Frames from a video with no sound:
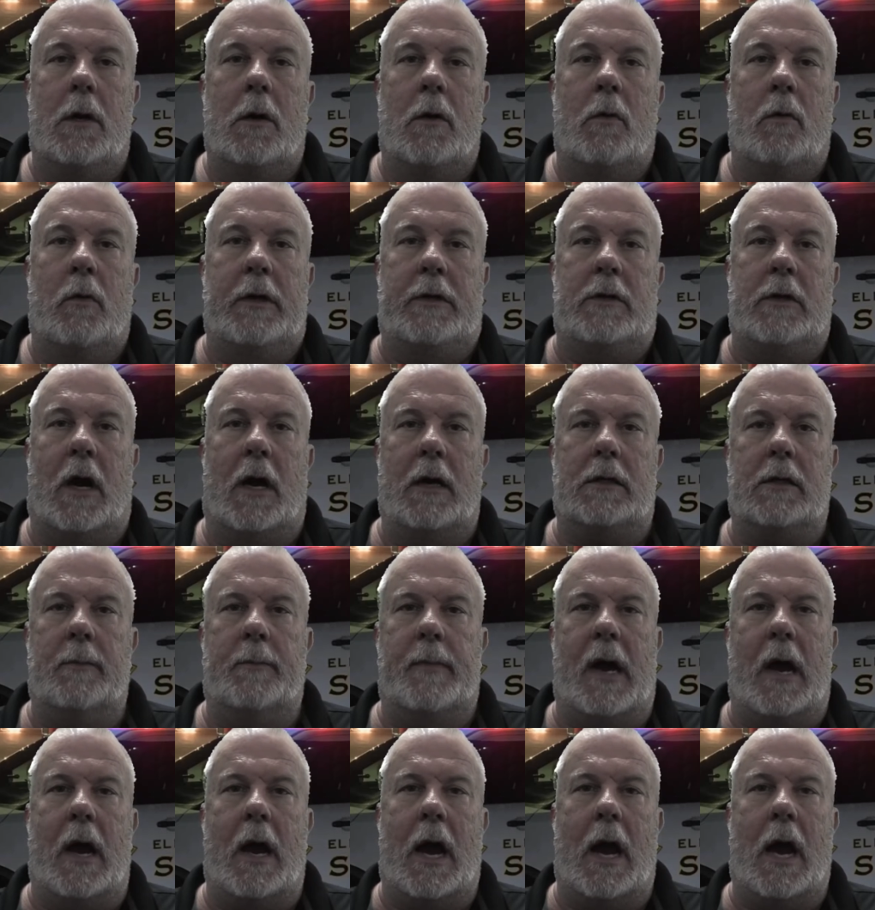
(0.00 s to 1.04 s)
We talked
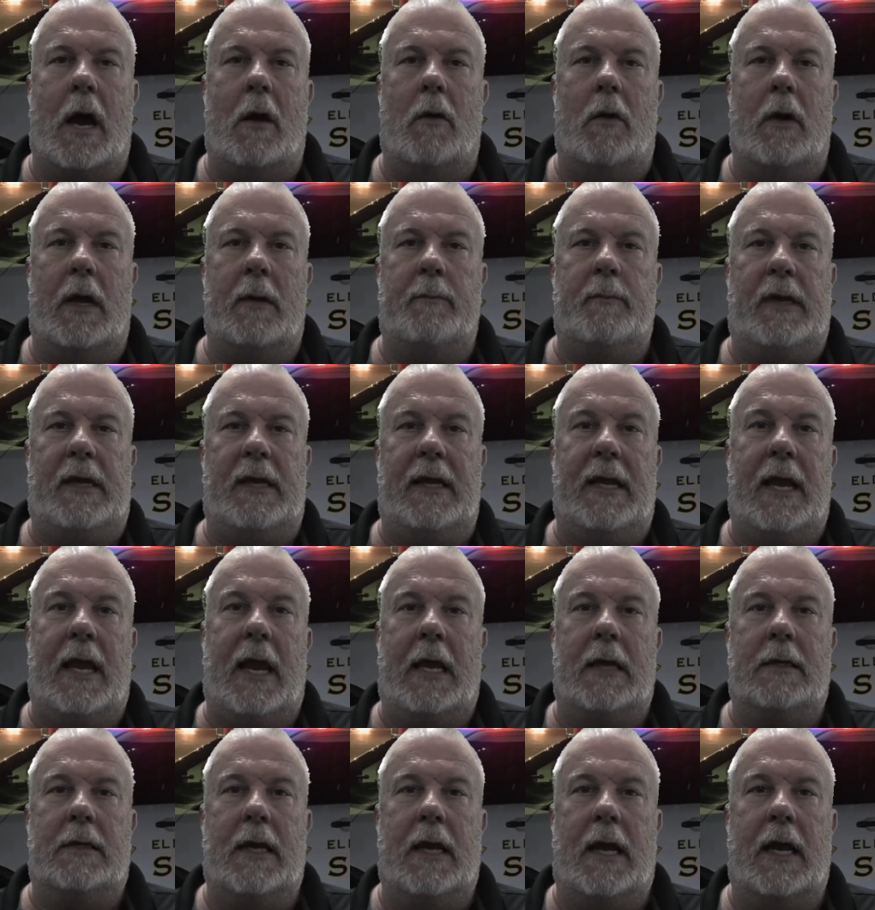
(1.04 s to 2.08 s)
about how a
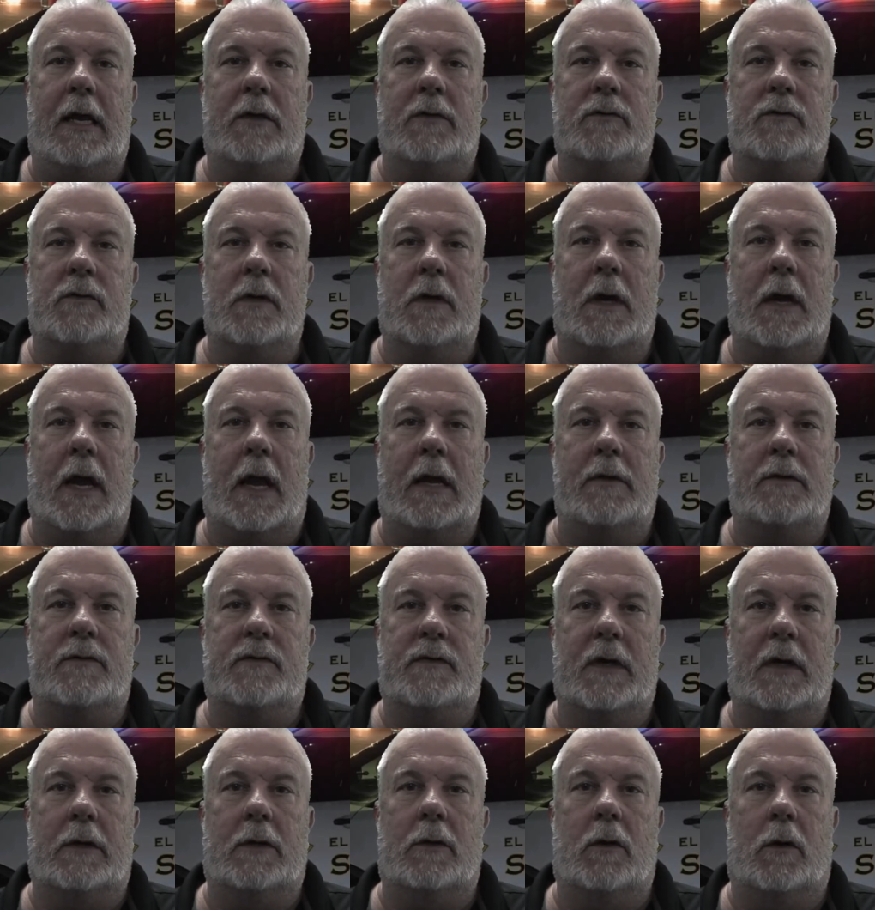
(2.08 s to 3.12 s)
BDA takes a
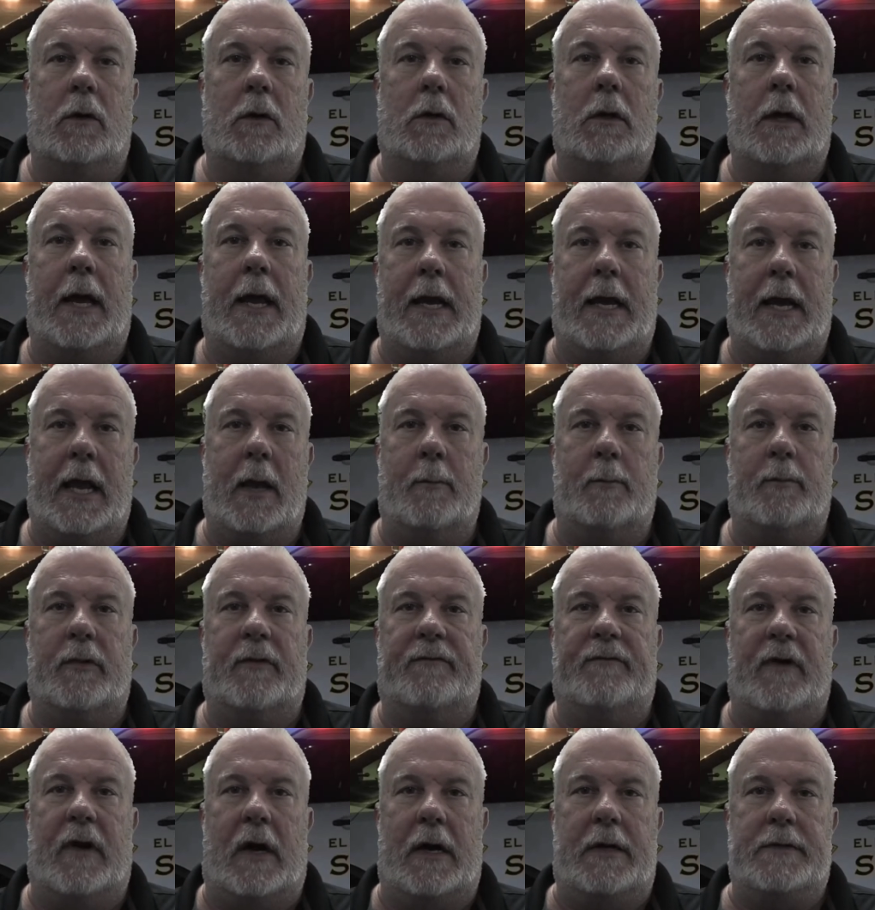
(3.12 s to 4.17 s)
signal and
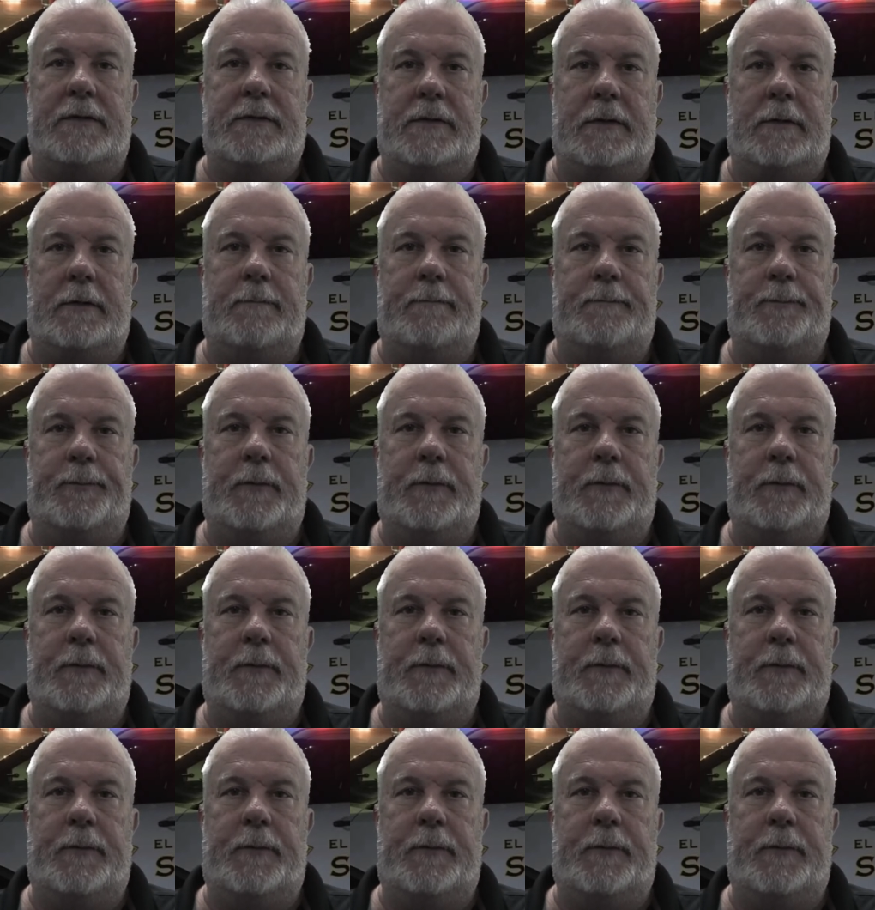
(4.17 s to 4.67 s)
amplifies it.